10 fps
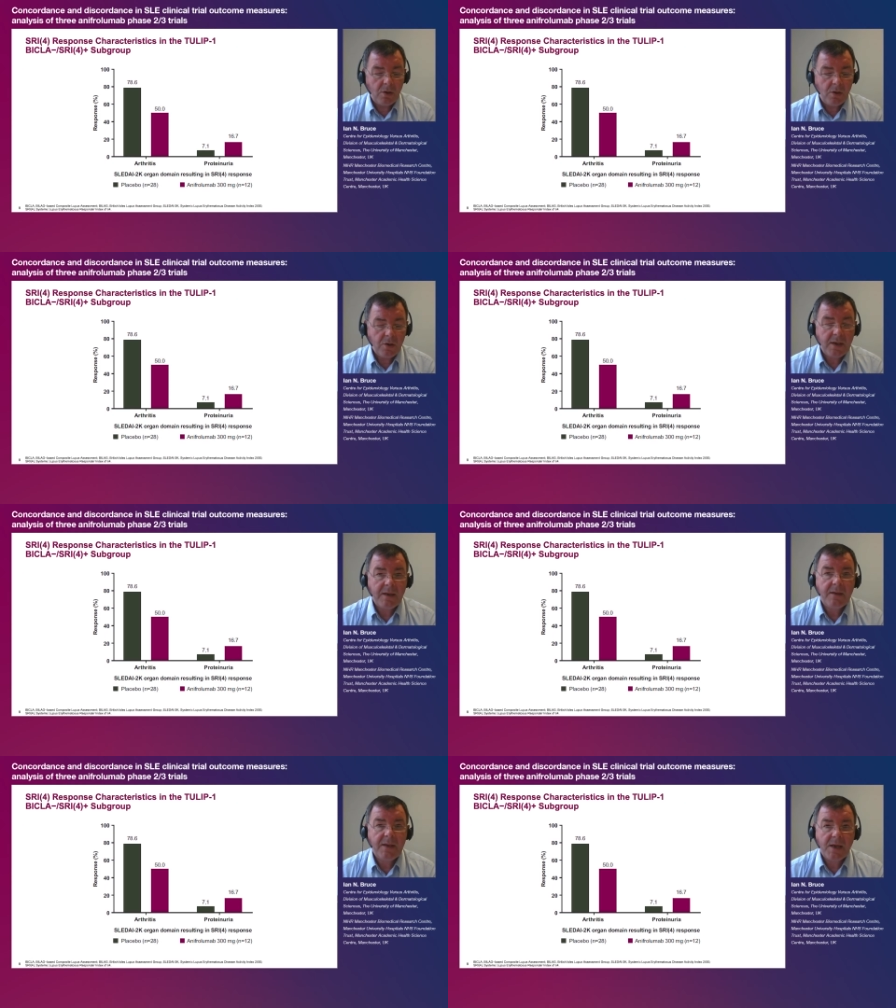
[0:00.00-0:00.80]
Looking
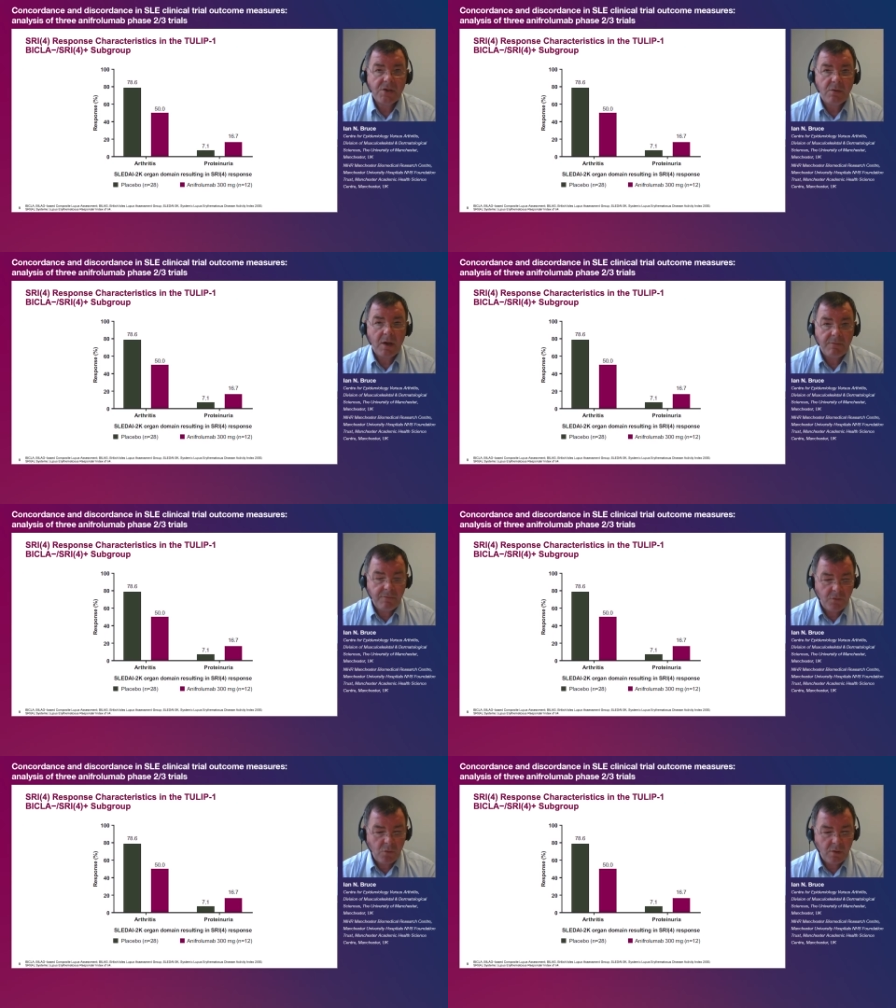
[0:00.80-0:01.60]
at the
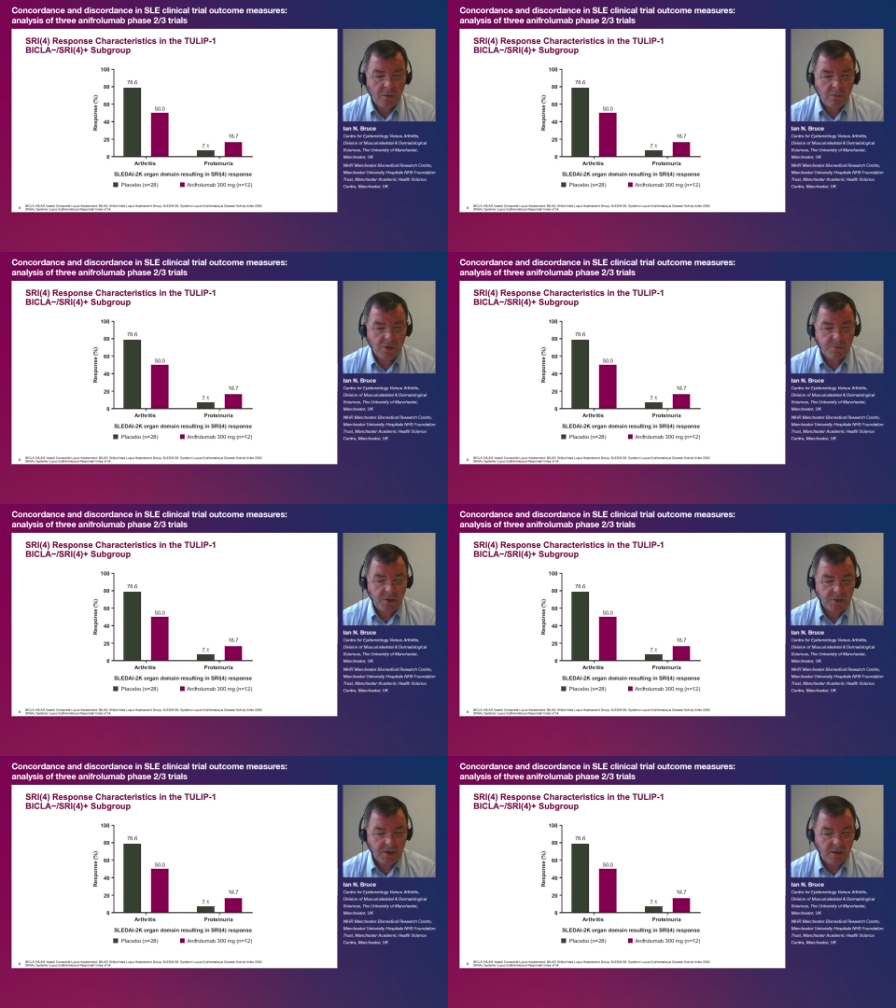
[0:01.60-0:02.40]
SRI4
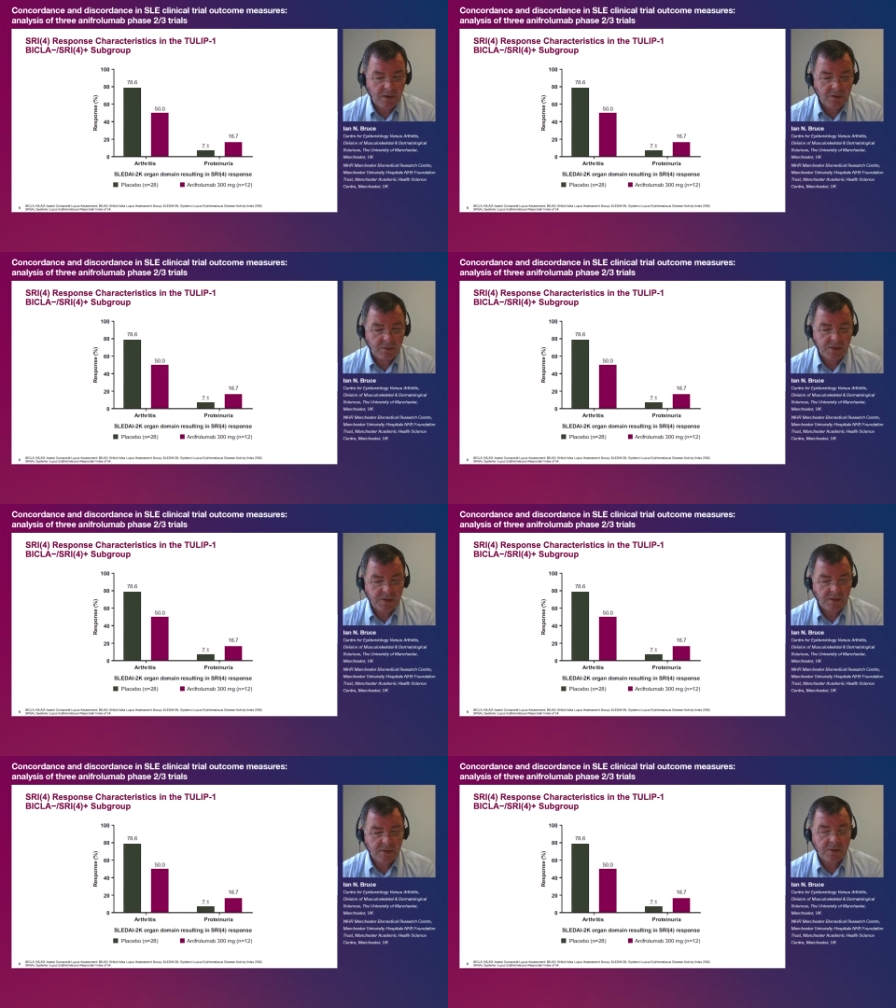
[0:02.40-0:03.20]
response
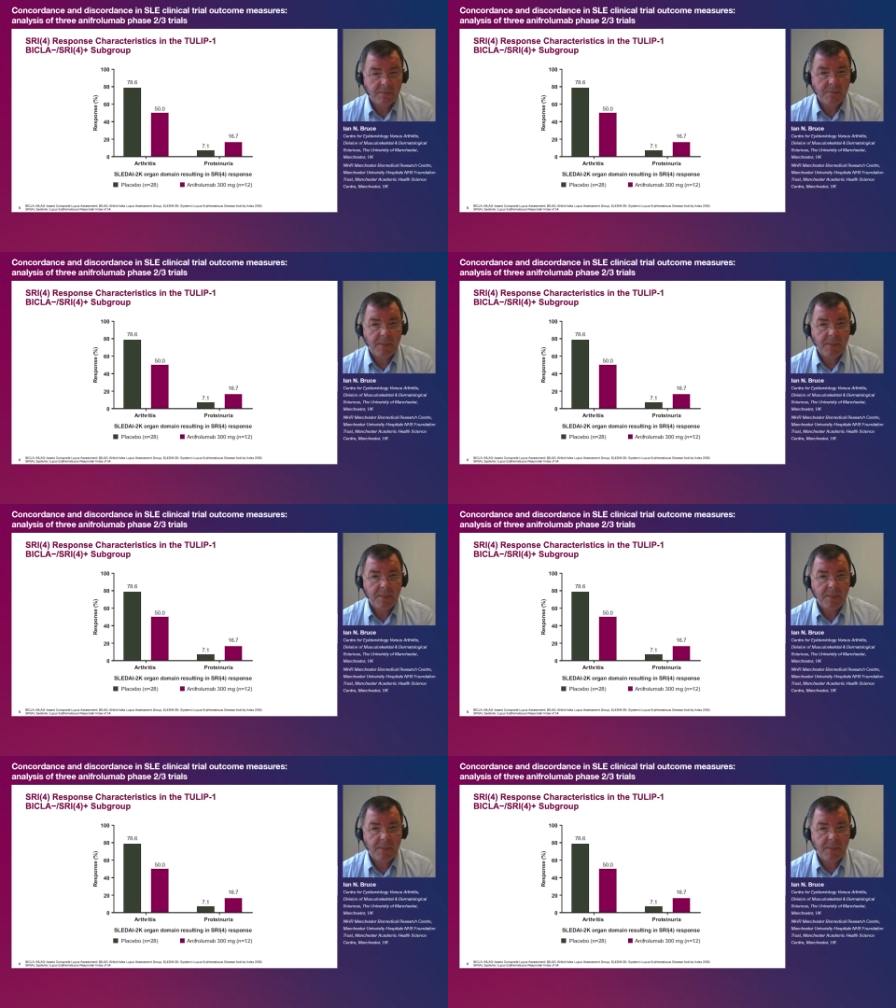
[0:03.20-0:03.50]
characteristics,